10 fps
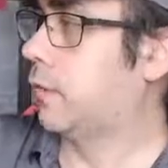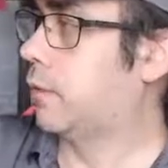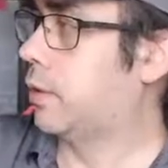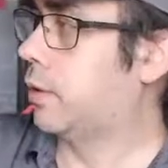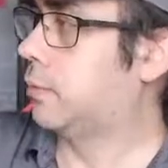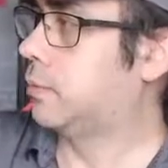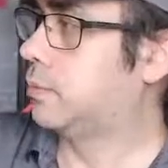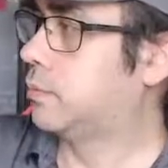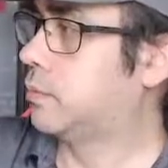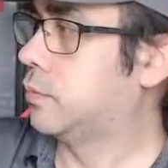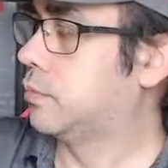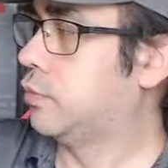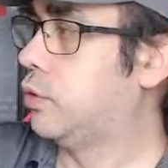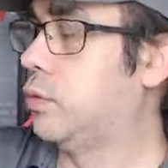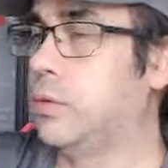from
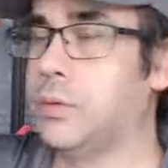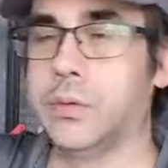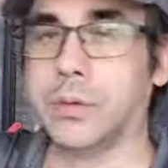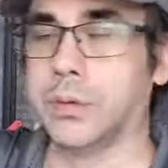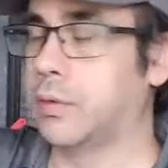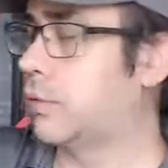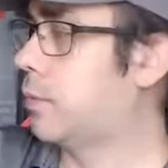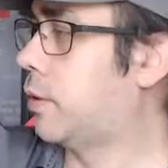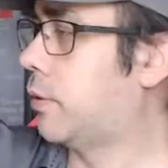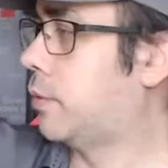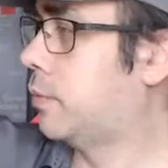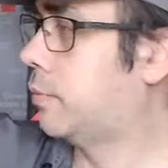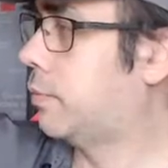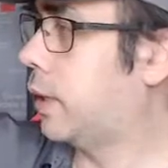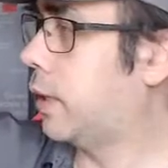Yoo-Hoo or some other
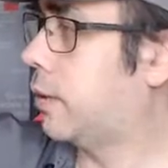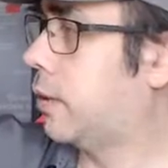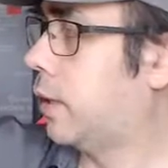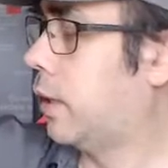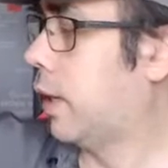brand,